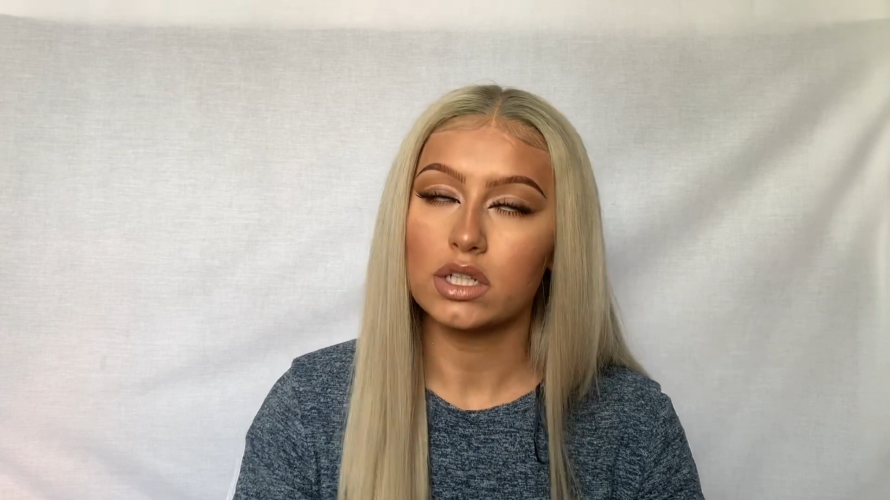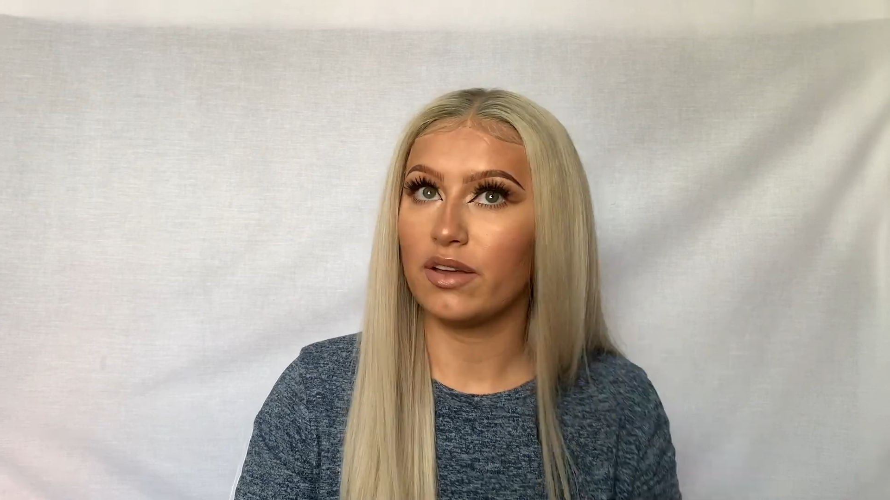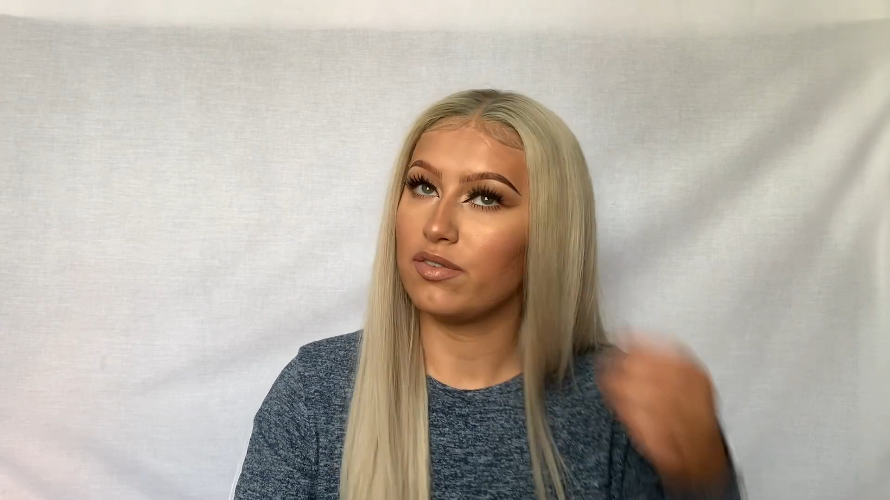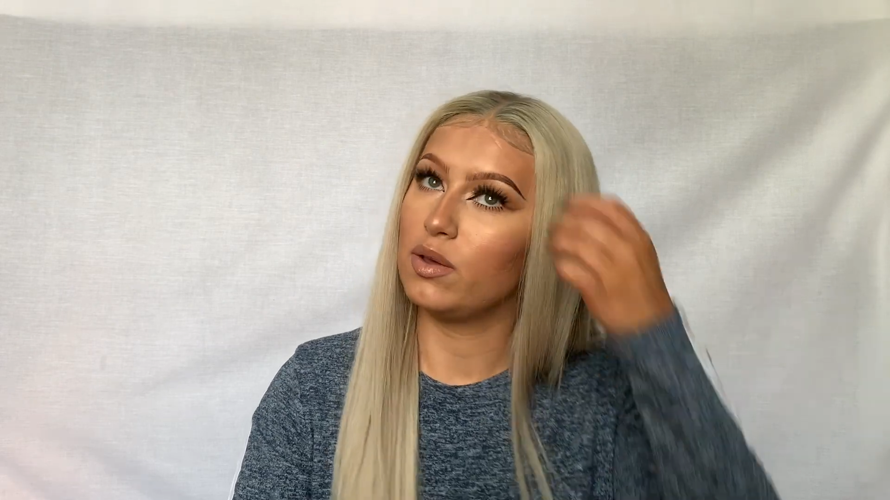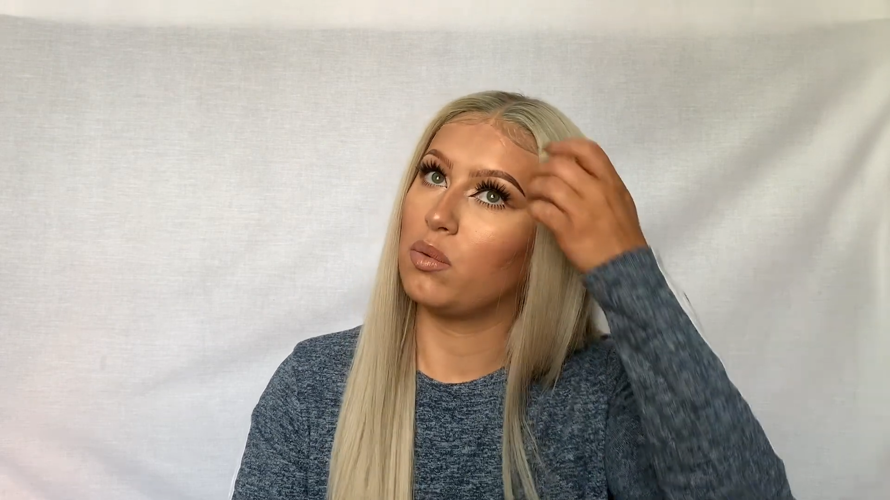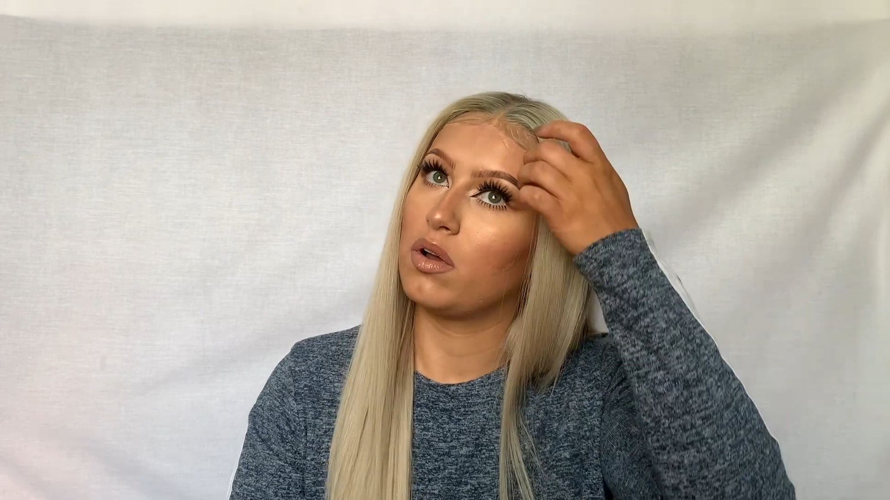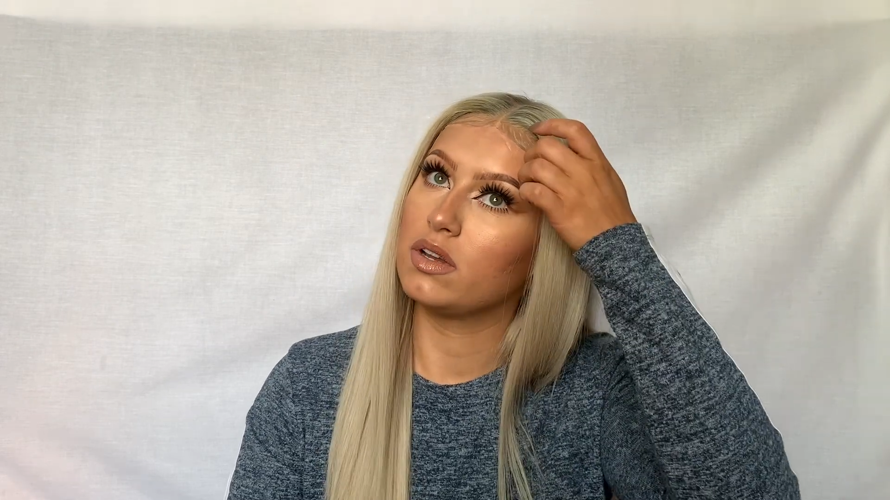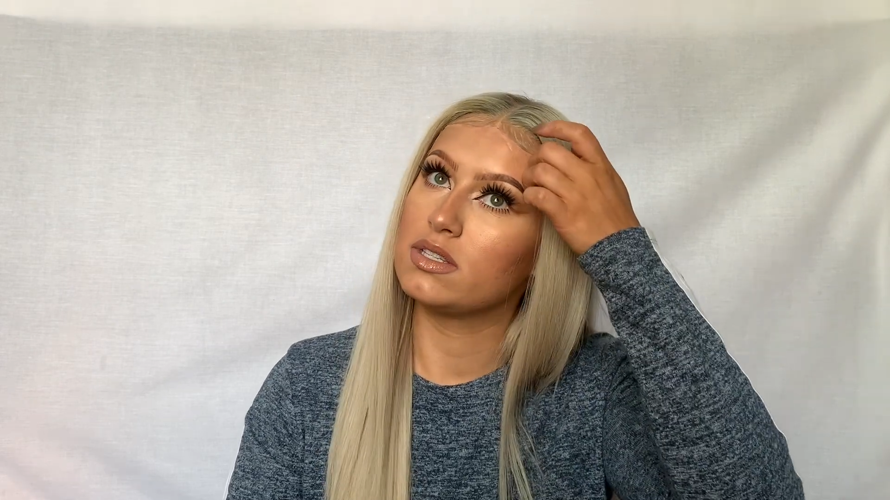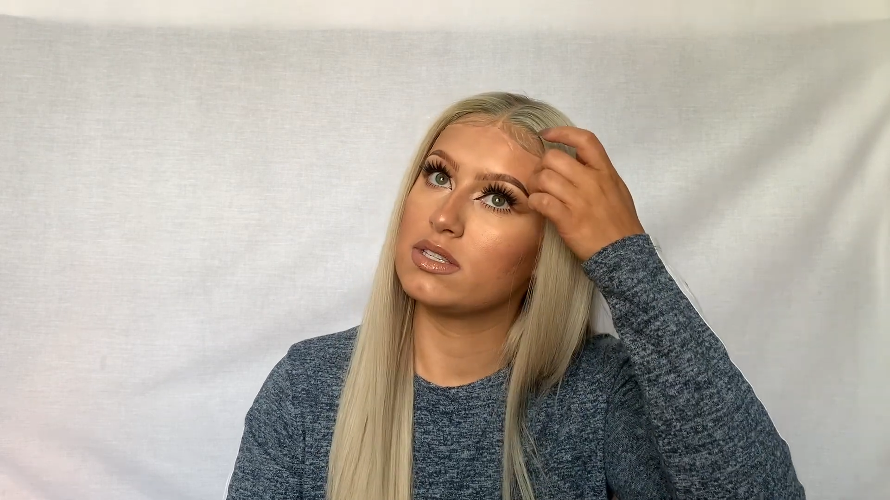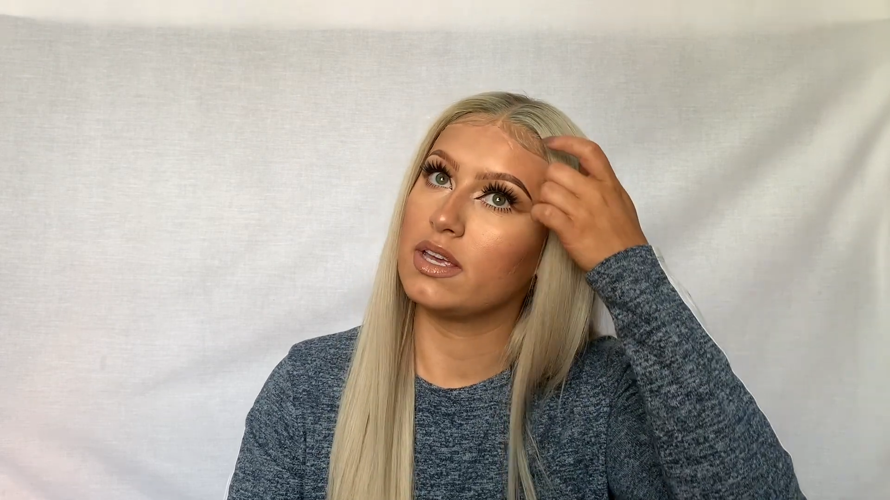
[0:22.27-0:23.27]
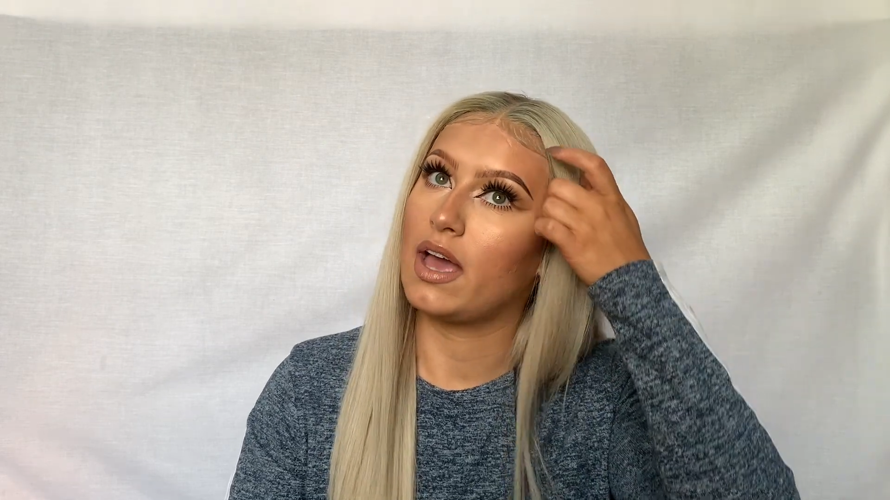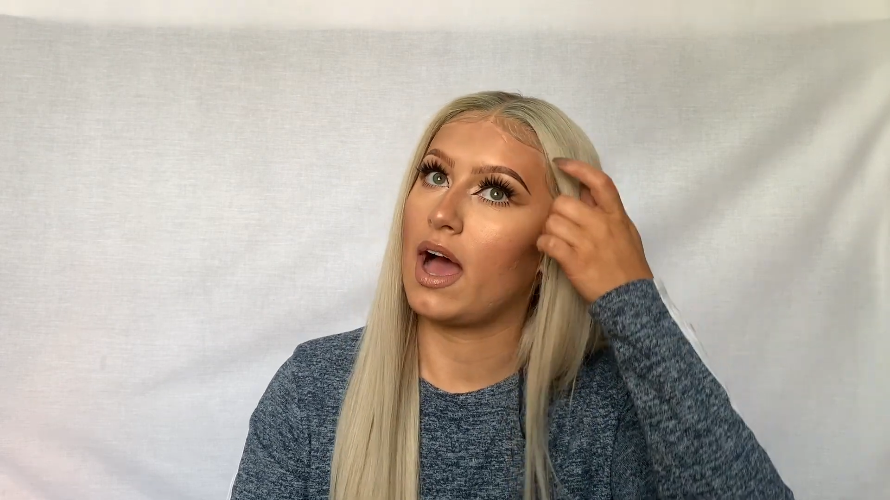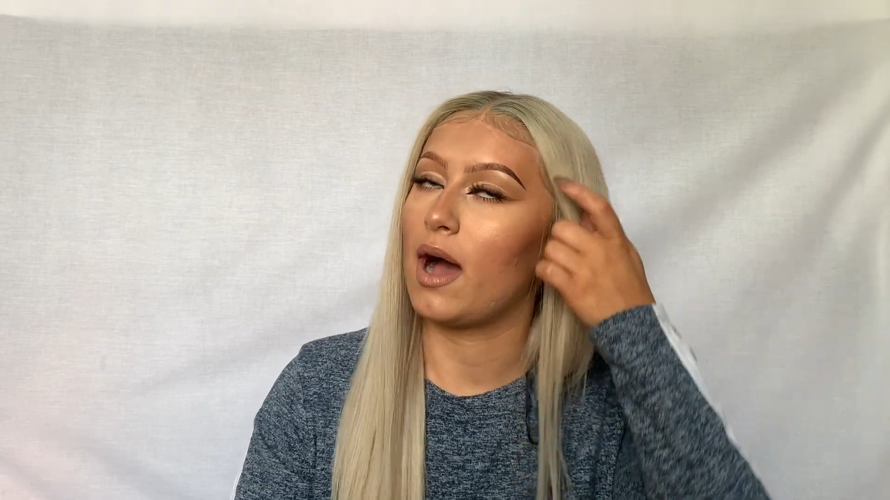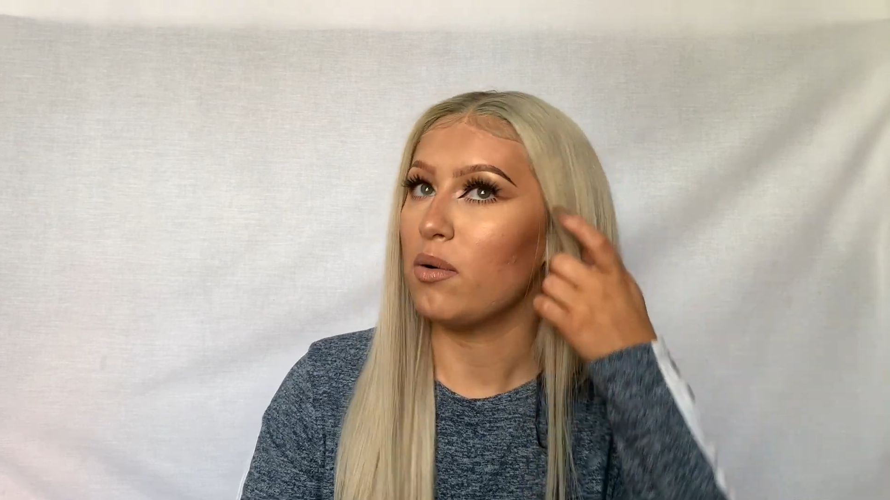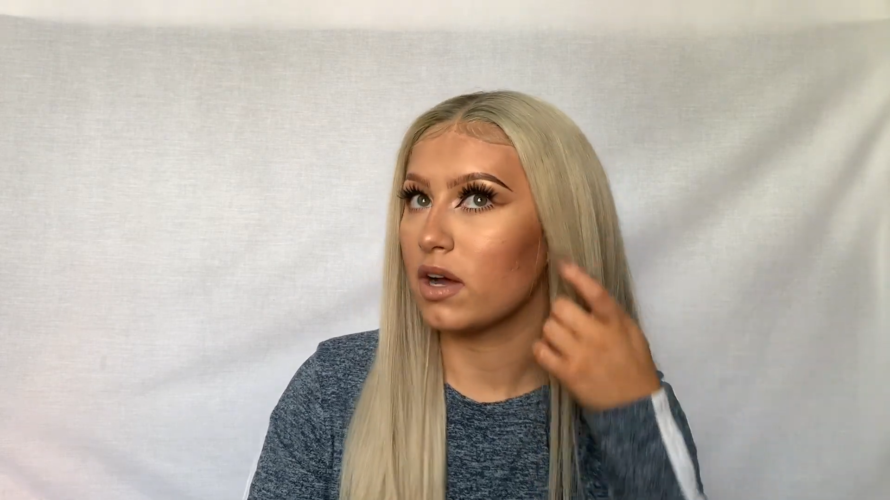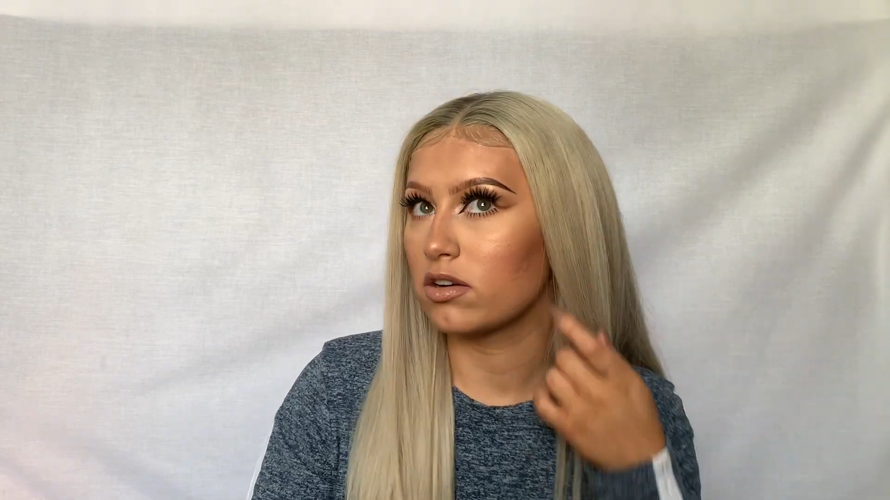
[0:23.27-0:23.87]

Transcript: If you want to see how I